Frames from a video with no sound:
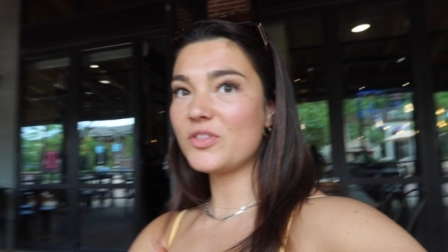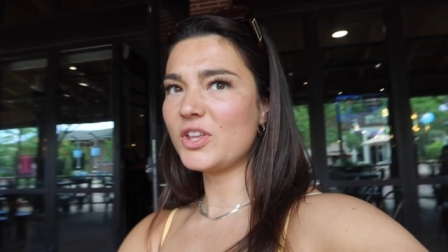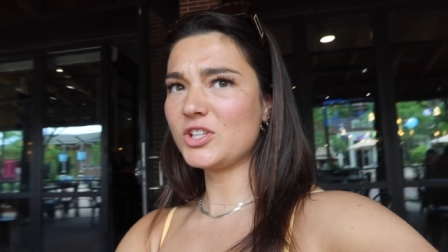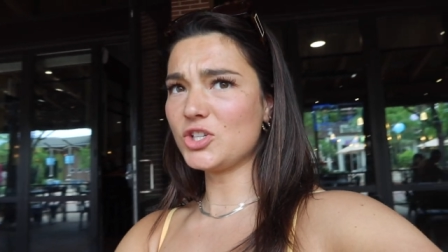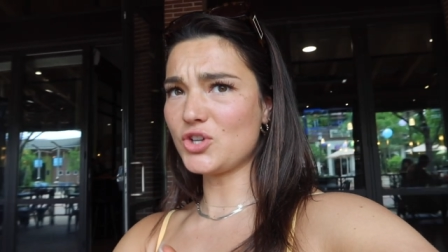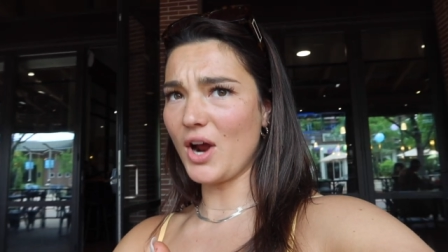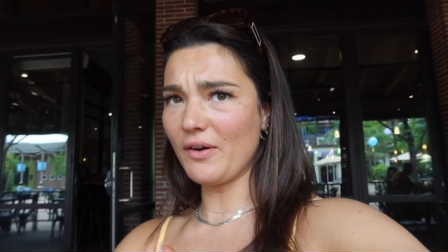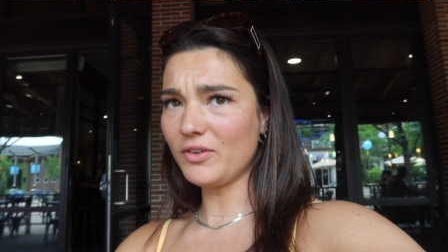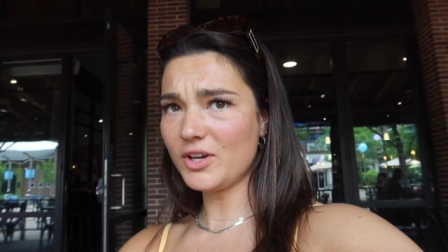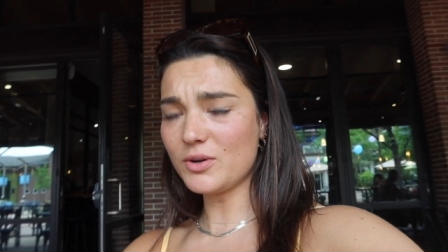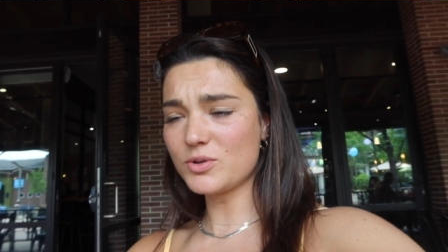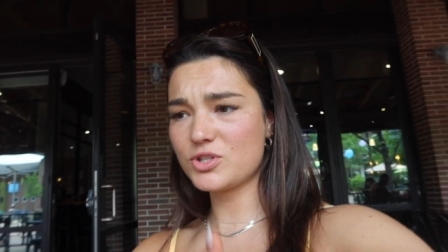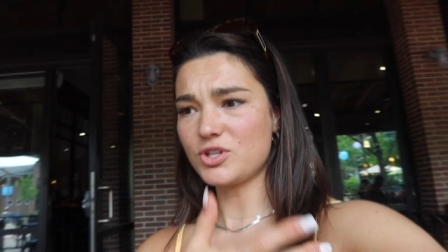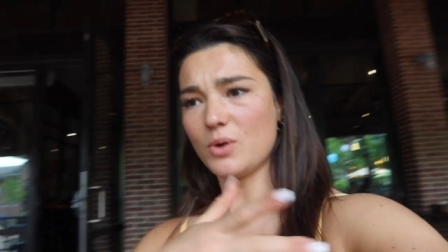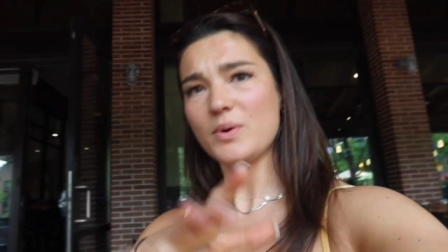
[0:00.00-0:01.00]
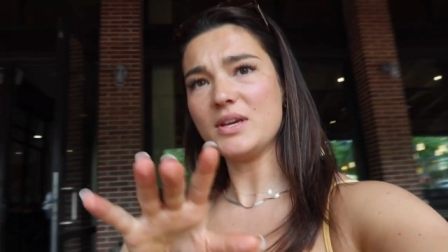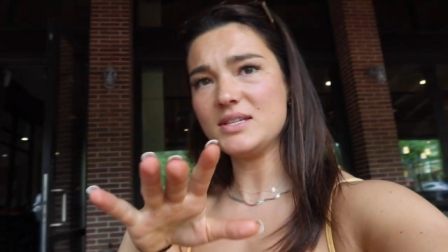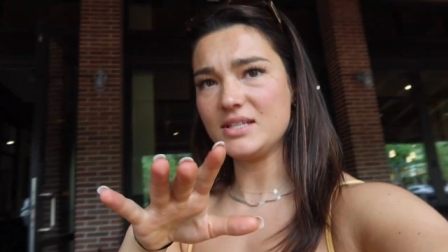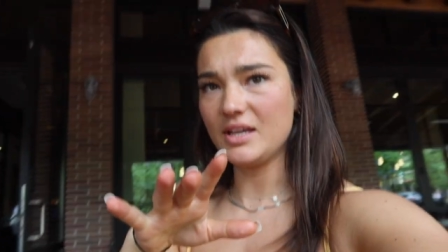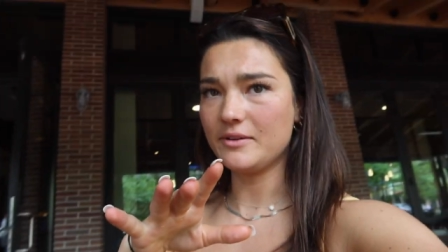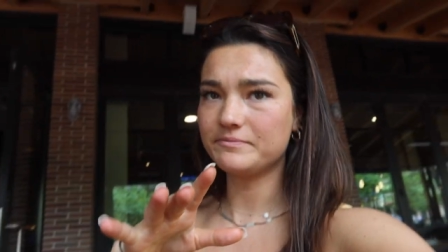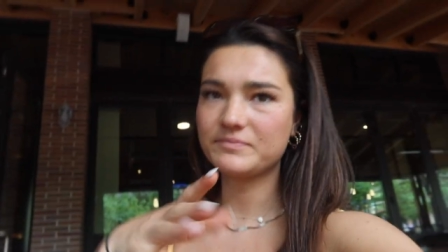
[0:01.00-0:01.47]
like the travel here was so
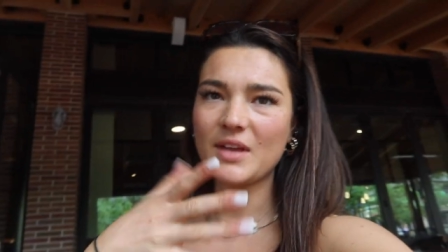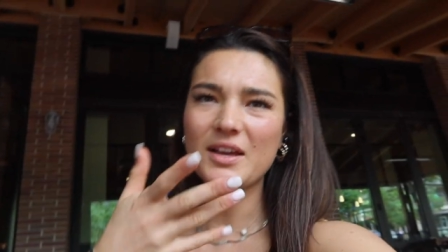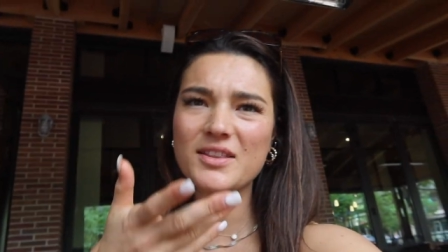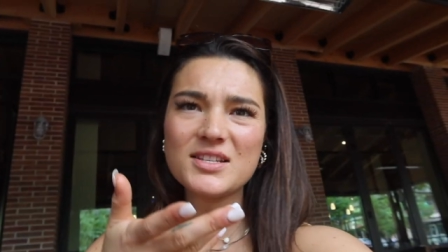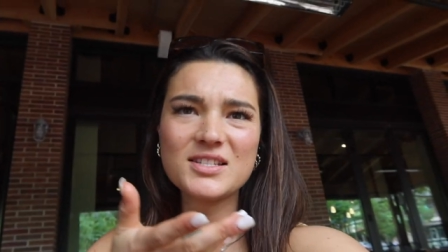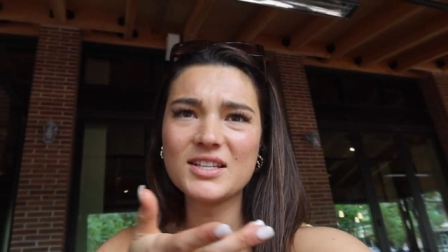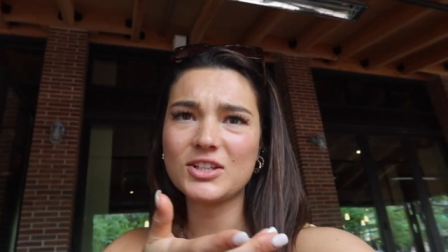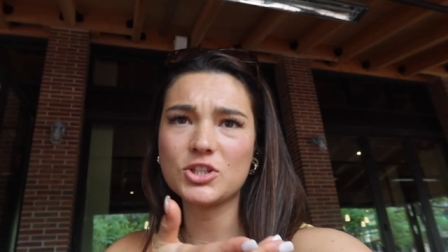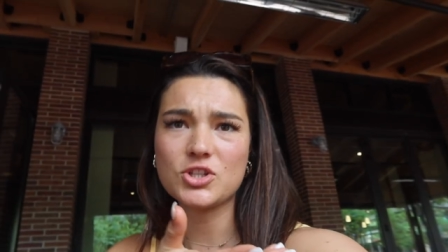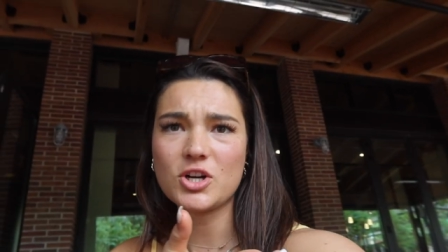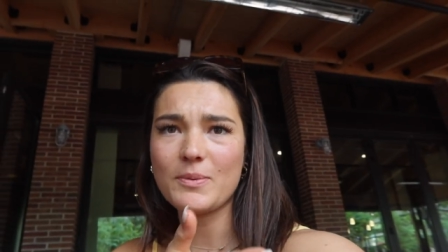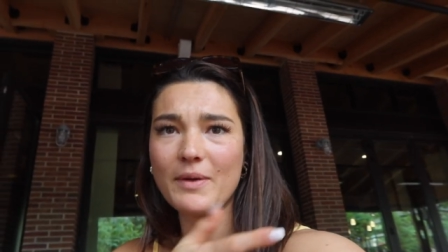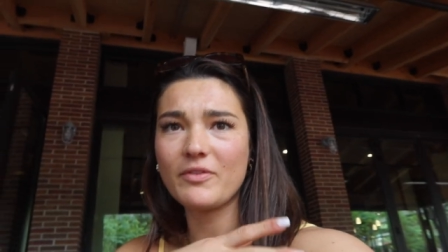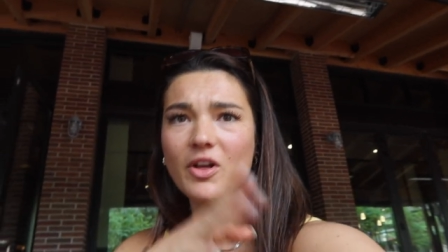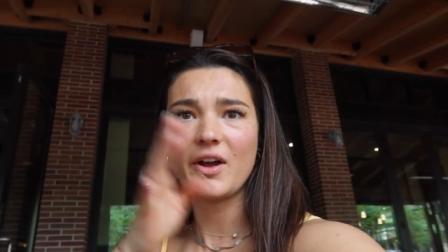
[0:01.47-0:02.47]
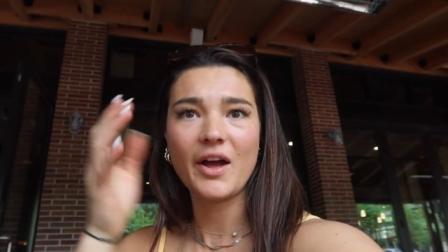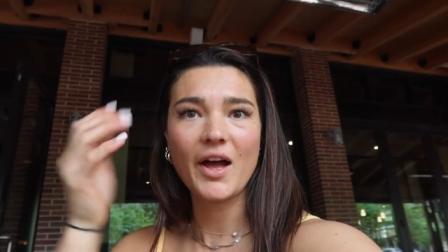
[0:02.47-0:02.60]
easy. Like this is like the start of my vlog.